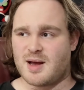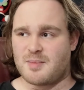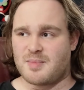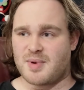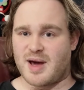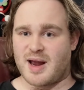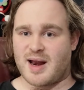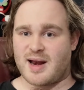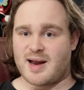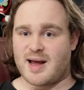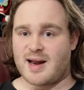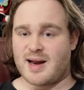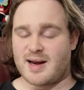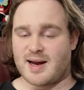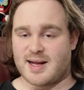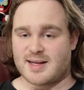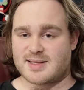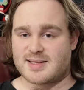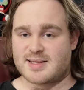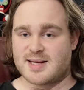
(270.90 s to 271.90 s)
But at
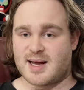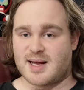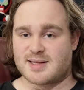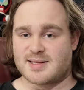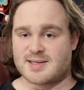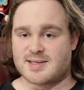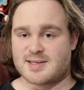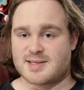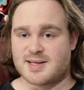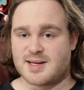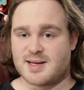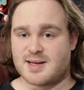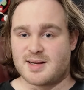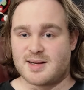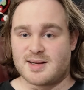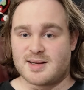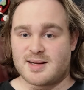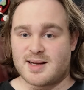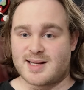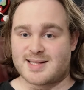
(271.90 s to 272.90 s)
99 cents,
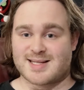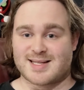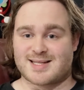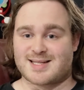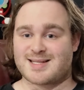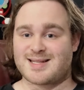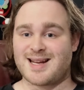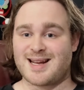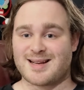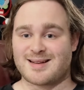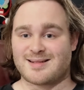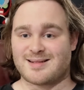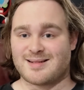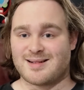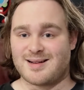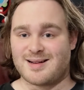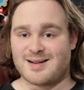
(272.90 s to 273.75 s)
it's a steal.